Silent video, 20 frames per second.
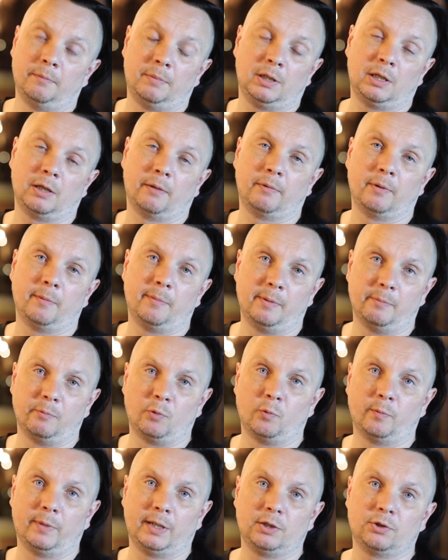becoming a bit
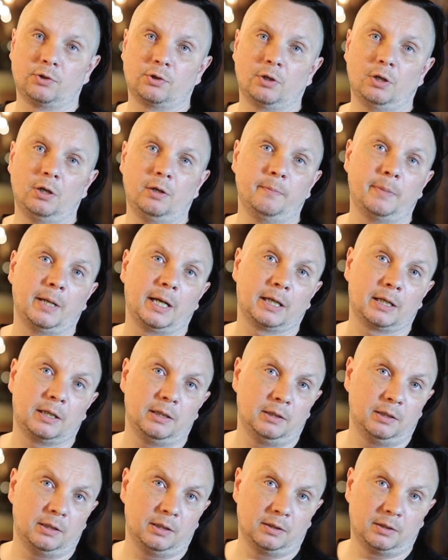more mainstream back
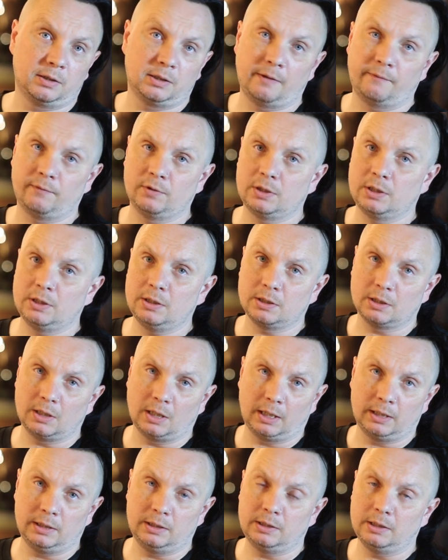in the 70s
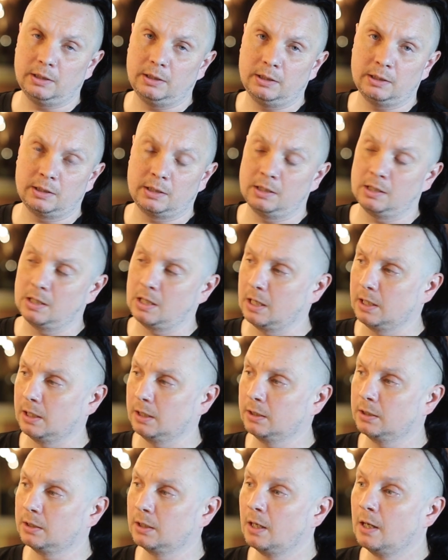and 80s and
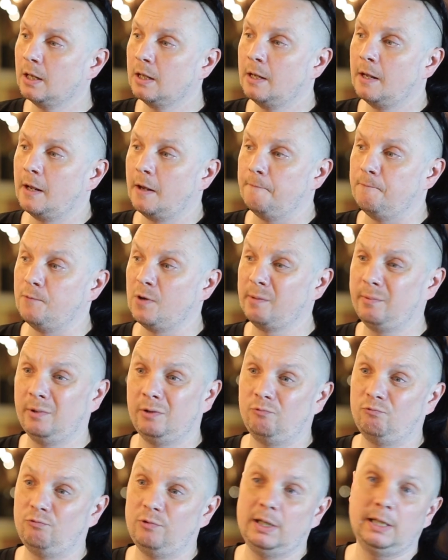things,
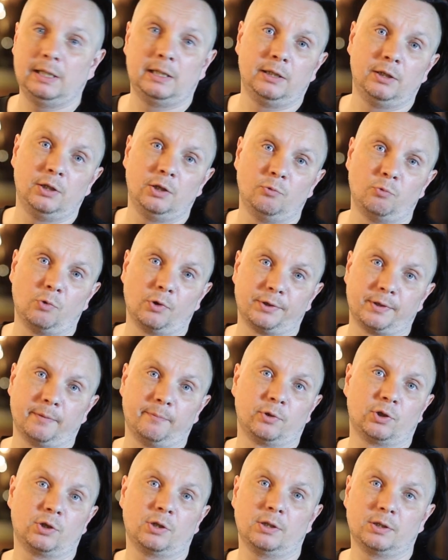nobody really knew what
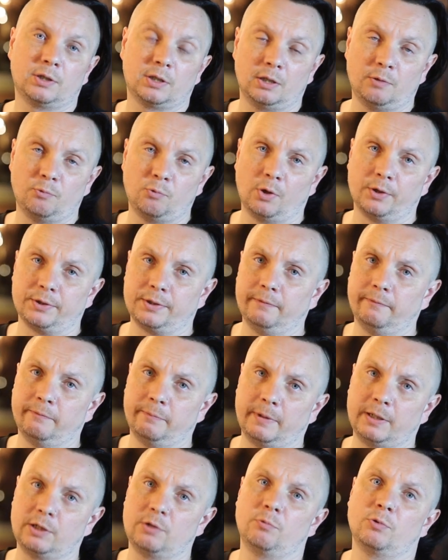temperature the sea was.
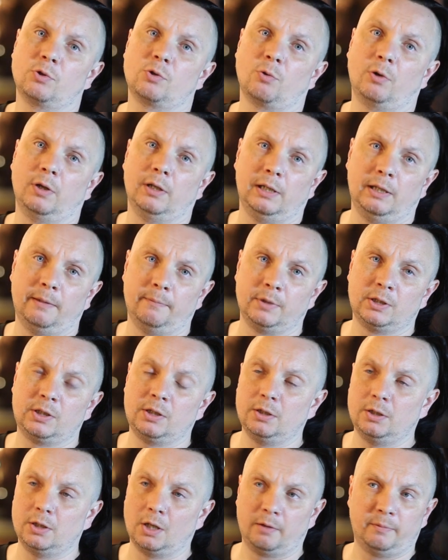Information was quite
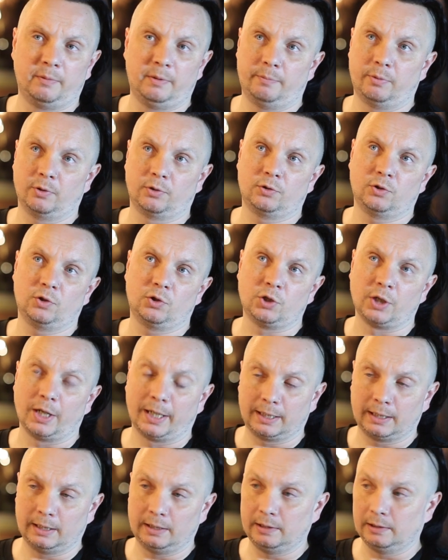limited, nobody got to
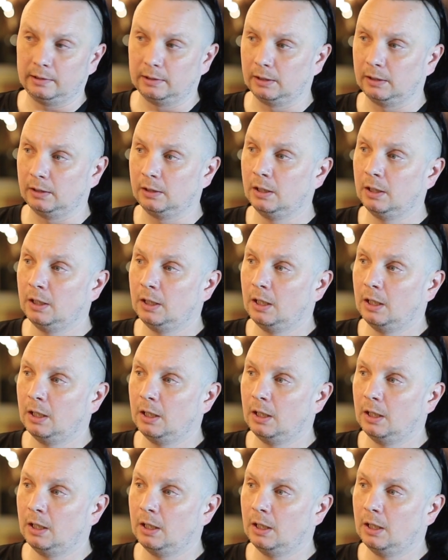check anything.